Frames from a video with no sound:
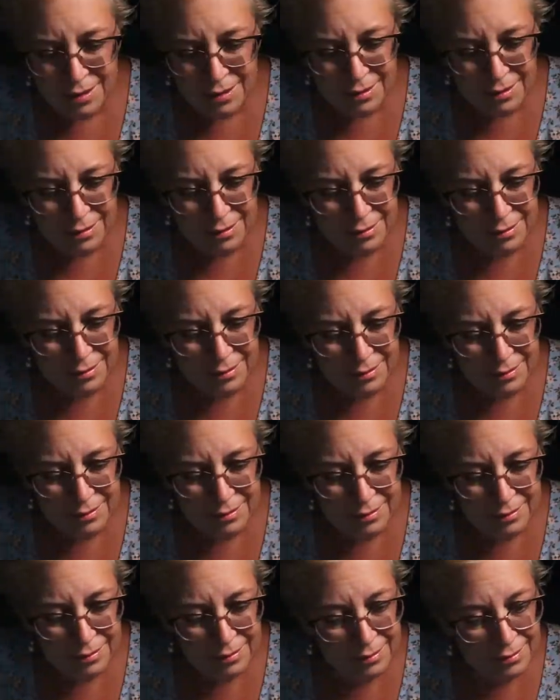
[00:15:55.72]

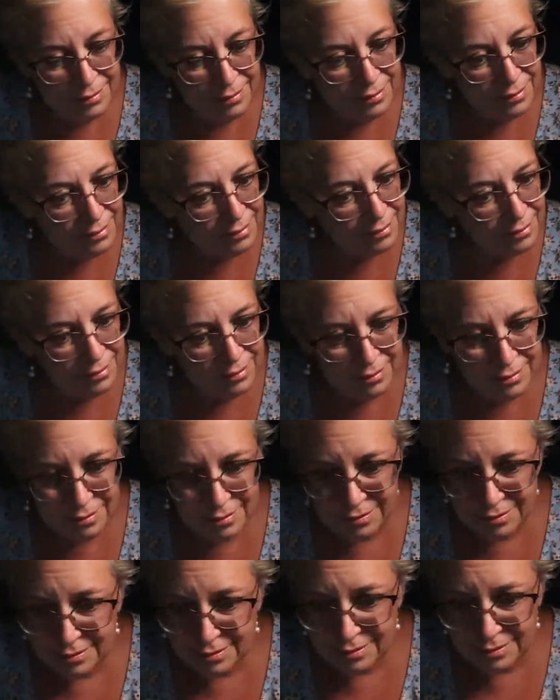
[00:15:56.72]

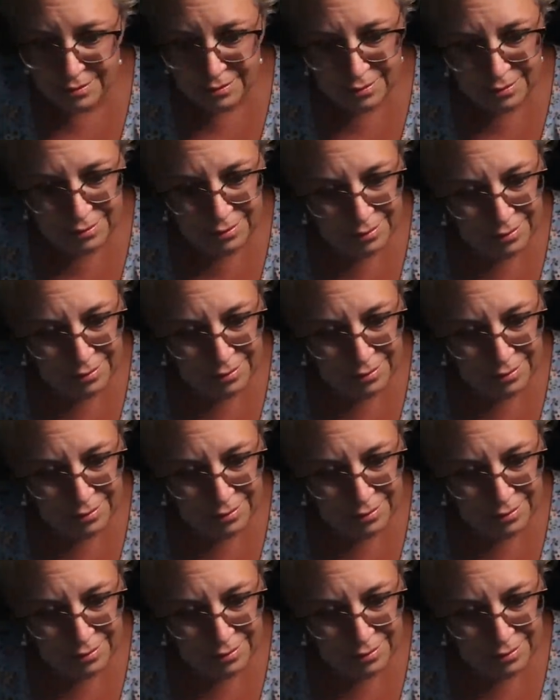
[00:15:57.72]
[no speech]